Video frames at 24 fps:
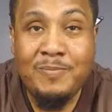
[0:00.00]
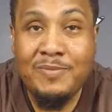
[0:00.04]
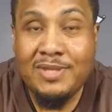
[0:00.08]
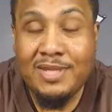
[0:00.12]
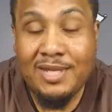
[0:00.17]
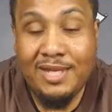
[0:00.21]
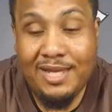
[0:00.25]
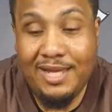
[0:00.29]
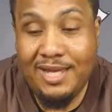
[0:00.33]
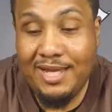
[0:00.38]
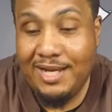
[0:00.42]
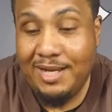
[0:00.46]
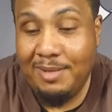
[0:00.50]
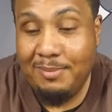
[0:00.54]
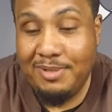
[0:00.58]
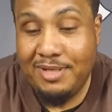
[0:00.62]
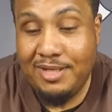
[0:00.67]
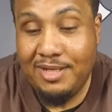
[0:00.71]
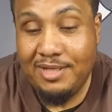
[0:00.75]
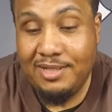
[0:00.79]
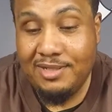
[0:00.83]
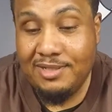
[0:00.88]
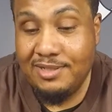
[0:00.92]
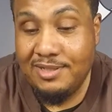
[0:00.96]
And I
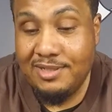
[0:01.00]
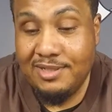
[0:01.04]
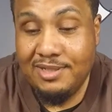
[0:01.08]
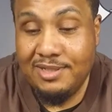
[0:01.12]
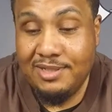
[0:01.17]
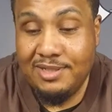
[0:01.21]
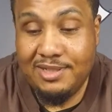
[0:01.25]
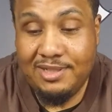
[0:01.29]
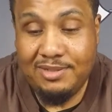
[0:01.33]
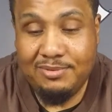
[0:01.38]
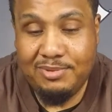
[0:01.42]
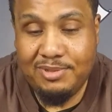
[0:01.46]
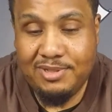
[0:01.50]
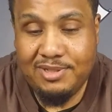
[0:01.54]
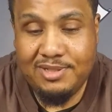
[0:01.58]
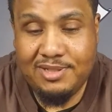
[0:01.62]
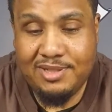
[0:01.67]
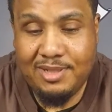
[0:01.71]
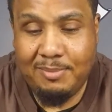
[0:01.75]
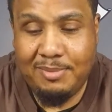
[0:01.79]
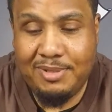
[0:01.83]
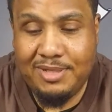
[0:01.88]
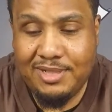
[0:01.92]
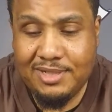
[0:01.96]
mean,
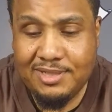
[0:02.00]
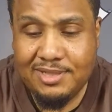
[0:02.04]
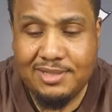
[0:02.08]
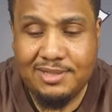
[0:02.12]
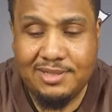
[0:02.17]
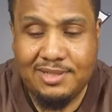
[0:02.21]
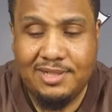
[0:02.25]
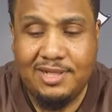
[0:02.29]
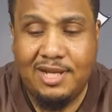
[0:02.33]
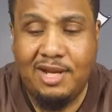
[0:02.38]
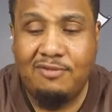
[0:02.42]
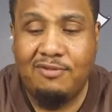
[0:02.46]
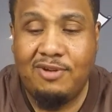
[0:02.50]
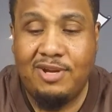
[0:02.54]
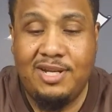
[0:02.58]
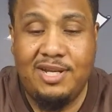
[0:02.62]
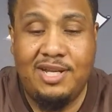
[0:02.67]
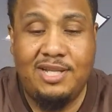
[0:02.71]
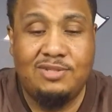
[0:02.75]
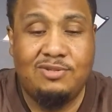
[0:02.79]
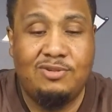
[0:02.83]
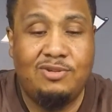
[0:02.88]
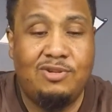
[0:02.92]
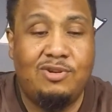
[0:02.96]
this gun right here
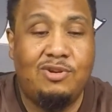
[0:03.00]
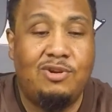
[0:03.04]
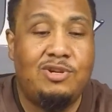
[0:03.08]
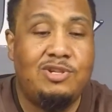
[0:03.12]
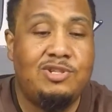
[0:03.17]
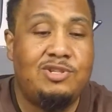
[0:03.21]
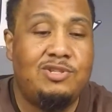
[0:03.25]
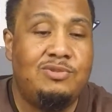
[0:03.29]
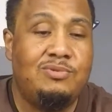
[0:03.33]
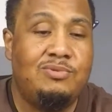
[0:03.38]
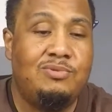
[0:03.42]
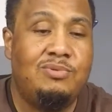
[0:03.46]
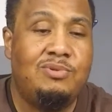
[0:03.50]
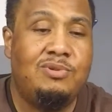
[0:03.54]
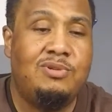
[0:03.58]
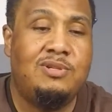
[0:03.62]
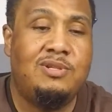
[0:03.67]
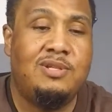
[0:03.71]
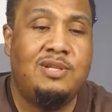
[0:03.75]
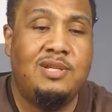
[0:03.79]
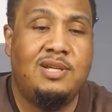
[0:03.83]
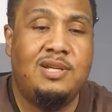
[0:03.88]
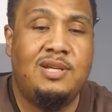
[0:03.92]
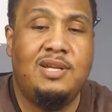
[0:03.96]
is gonna cost you
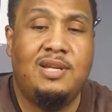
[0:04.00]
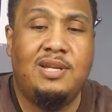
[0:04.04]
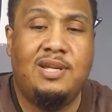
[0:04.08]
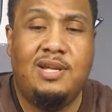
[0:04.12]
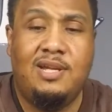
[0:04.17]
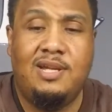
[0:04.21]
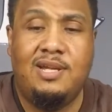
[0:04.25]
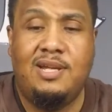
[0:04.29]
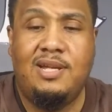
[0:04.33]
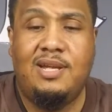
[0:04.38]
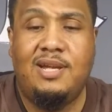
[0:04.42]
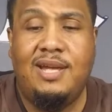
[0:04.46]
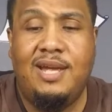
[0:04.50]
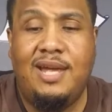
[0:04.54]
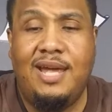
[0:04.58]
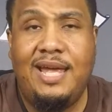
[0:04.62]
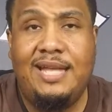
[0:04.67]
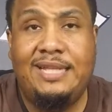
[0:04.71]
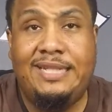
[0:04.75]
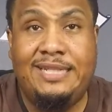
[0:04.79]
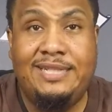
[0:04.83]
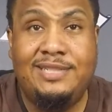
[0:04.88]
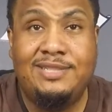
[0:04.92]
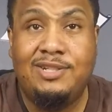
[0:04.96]
at
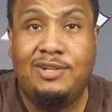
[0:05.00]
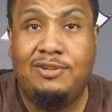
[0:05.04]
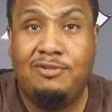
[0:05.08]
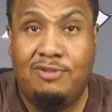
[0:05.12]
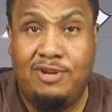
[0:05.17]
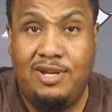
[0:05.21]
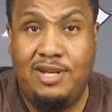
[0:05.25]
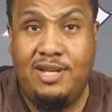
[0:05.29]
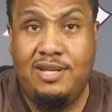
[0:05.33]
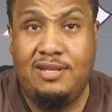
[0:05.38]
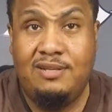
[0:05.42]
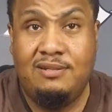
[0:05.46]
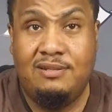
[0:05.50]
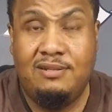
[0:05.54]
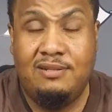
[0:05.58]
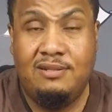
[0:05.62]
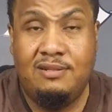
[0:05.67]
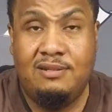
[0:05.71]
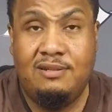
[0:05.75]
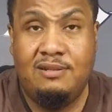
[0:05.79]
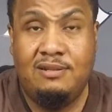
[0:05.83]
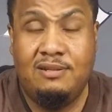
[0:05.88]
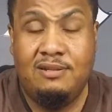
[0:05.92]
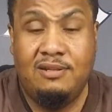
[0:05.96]
least $1,000.
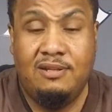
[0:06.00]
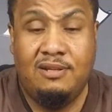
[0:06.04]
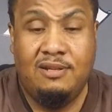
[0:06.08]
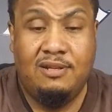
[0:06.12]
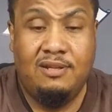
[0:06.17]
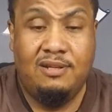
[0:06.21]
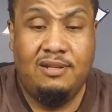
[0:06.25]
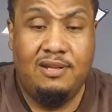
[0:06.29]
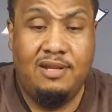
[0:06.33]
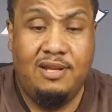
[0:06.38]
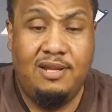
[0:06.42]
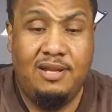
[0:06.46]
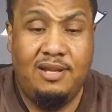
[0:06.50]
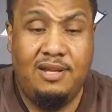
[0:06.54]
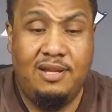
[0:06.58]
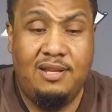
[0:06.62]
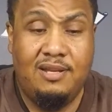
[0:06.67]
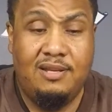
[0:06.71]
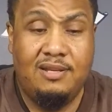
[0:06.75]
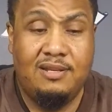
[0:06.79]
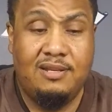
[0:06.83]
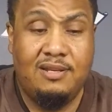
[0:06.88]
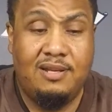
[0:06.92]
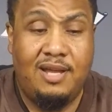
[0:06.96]

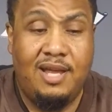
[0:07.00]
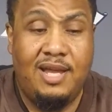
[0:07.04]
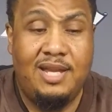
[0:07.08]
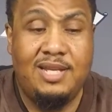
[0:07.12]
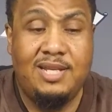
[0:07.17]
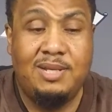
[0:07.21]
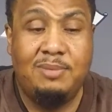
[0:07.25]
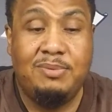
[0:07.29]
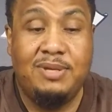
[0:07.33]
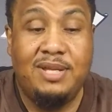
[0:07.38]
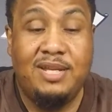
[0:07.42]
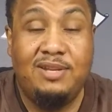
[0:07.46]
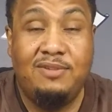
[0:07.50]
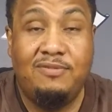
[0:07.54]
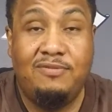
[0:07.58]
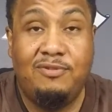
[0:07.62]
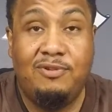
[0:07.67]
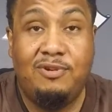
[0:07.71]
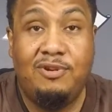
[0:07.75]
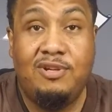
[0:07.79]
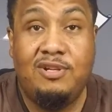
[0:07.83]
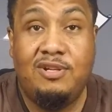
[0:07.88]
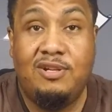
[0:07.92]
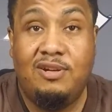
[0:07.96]
And I ended up getting it
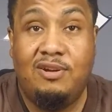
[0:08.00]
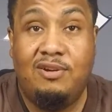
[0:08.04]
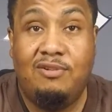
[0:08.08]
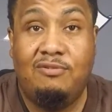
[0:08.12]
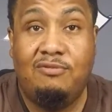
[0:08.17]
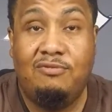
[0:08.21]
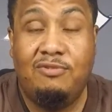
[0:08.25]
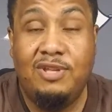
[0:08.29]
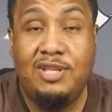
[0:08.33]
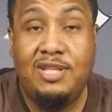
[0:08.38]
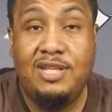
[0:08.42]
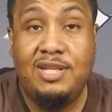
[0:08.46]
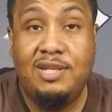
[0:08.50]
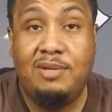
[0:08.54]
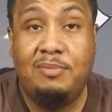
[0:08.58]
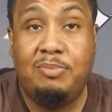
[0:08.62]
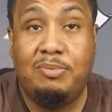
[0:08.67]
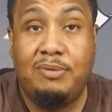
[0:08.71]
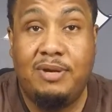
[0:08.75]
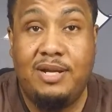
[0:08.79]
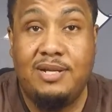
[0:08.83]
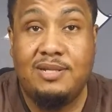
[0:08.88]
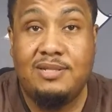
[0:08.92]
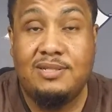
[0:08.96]
for a really good
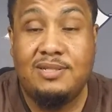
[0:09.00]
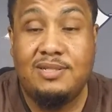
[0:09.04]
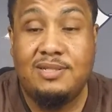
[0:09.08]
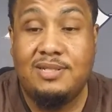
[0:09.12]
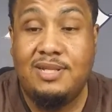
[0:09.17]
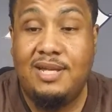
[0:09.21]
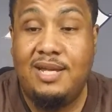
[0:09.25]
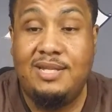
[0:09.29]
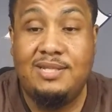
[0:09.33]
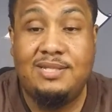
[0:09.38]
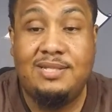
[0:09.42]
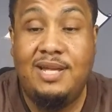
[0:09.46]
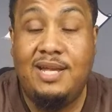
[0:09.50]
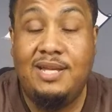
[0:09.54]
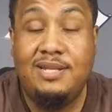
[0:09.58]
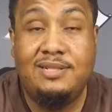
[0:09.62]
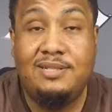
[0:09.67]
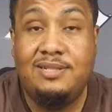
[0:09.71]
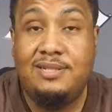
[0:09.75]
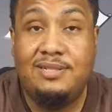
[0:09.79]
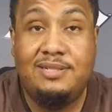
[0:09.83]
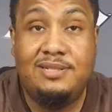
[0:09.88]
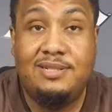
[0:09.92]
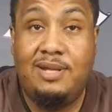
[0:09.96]
price. It's not,
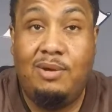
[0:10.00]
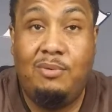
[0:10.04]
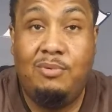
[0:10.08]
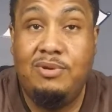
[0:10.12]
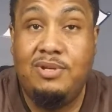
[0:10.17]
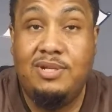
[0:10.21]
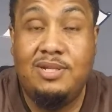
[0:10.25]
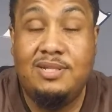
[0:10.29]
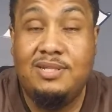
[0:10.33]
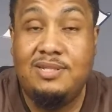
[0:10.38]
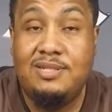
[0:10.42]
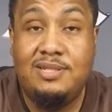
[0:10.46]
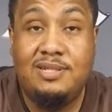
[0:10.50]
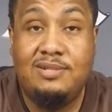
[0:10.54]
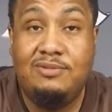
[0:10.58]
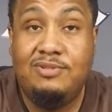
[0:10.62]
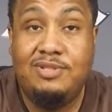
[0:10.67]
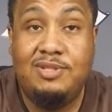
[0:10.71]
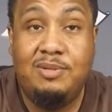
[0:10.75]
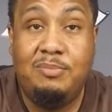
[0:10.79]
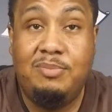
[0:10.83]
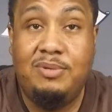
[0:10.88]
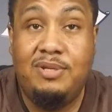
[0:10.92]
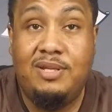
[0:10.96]
and I wouldn't consider it
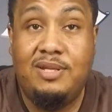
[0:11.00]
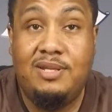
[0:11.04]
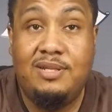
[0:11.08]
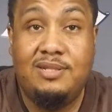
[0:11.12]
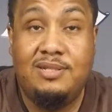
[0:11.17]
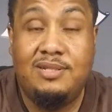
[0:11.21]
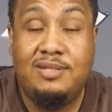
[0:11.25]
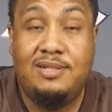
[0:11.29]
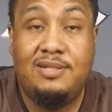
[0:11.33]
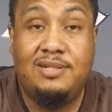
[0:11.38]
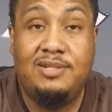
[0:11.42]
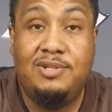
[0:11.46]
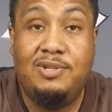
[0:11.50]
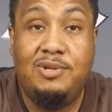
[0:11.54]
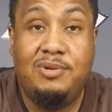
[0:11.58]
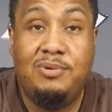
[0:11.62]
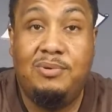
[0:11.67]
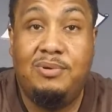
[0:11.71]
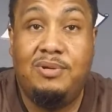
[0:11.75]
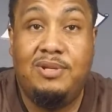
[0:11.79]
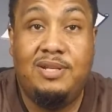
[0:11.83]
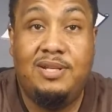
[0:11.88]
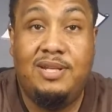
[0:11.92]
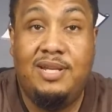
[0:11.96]
to be an
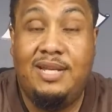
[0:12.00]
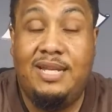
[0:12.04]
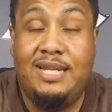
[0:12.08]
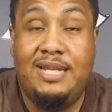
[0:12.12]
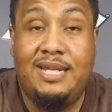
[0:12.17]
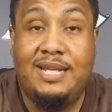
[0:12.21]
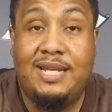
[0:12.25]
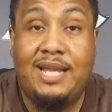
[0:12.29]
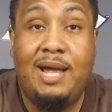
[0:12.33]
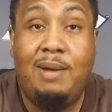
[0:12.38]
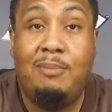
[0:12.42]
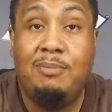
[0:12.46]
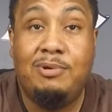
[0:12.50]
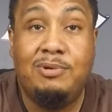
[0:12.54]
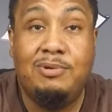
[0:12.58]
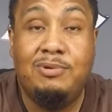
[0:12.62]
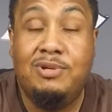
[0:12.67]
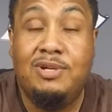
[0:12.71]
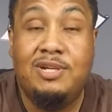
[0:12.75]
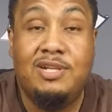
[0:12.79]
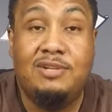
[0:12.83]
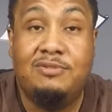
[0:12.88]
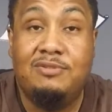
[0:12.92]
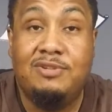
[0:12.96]
economical
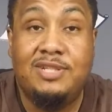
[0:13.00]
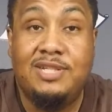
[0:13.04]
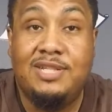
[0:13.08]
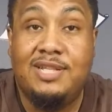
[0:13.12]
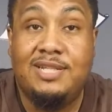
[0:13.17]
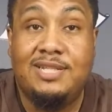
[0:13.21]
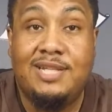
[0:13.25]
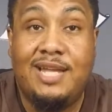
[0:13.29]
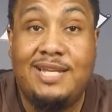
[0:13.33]
gun or anything like that.